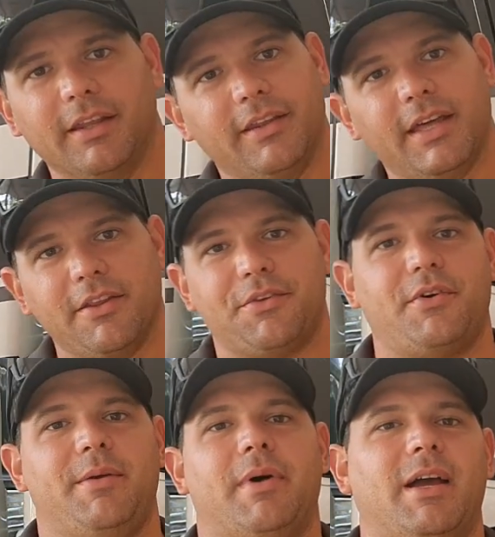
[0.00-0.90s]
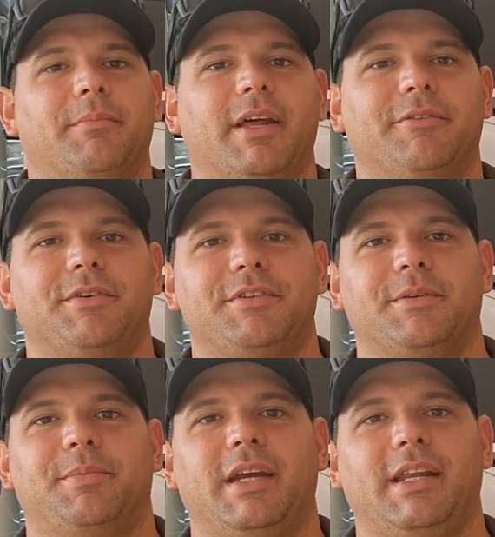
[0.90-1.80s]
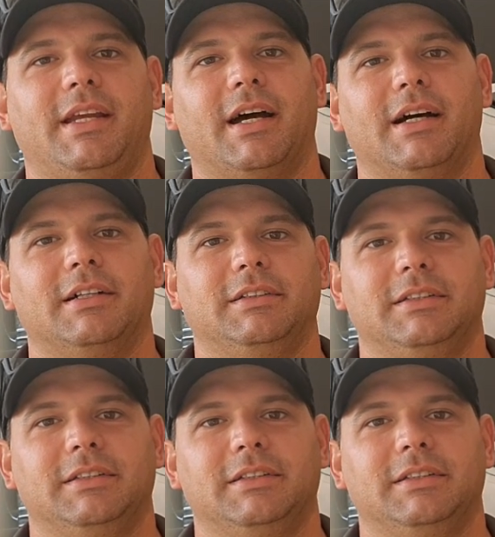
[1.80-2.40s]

they're the three main benefits to PDR.